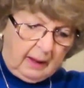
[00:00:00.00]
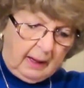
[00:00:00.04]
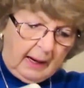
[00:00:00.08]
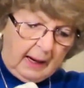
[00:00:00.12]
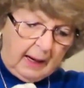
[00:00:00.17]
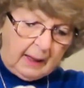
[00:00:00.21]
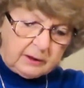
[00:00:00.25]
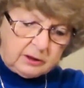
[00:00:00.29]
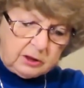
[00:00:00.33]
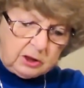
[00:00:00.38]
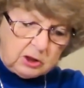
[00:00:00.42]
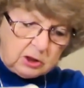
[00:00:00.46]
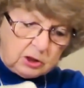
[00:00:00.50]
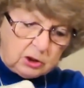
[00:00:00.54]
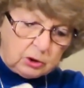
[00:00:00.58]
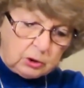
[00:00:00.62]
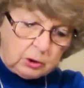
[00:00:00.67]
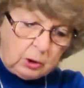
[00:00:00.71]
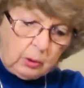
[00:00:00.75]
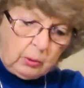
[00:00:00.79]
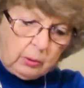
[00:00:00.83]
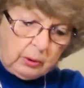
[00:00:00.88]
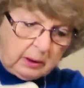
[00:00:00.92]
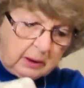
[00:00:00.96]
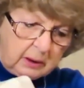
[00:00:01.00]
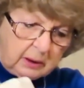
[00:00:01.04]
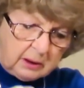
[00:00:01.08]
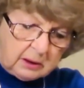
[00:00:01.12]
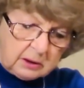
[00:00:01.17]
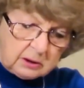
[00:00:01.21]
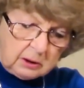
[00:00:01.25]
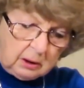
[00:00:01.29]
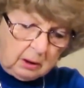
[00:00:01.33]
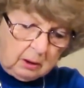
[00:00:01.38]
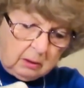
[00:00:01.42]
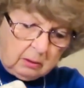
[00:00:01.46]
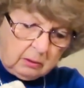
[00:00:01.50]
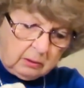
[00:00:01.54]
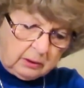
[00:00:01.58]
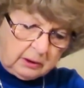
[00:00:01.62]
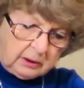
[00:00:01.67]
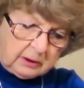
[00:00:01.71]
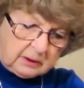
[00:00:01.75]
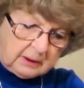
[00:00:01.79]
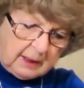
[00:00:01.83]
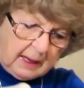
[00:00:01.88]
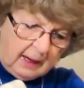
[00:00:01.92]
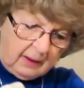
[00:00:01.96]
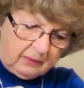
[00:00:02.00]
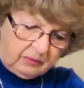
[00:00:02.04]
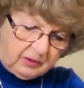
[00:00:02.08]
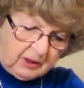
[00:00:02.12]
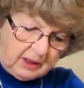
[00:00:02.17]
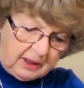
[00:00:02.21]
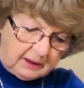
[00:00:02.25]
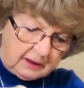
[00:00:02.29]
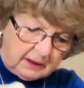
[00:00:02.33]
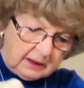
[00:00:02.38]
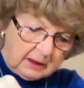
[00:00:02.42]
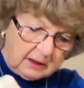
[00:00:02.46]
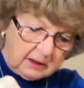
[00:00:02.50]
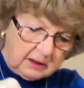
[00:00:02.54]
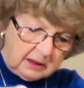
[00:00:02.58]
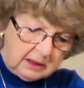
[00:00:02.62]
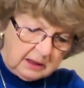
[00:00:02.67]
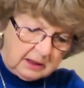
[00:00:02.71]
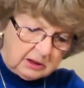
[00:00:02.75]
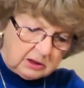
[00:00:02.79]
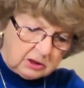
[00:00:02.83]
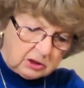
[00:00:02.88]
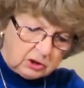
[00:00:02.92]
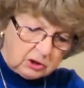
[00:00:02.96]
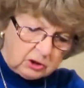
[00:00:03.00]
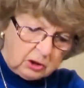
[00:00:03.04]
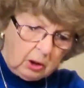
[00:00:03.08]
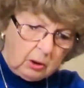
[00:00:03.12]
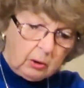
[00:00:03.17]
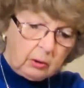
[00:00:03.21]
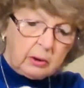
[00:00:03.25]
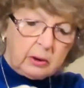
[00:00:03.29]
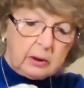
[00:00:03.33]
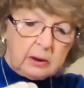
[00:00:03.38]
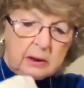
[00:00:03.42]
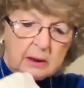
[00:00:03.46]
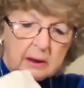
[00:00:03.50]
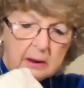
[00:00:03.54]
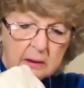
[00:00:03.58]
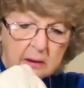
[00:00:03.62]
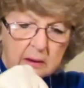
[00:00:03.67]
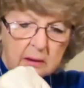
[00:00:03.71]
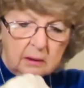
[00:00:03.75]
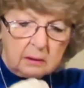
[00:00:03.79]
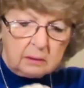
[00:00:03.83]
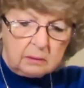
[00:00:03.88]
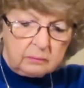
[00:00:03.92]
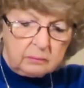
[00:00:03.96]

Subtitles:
I just stir it as long as I think it needs stirring, and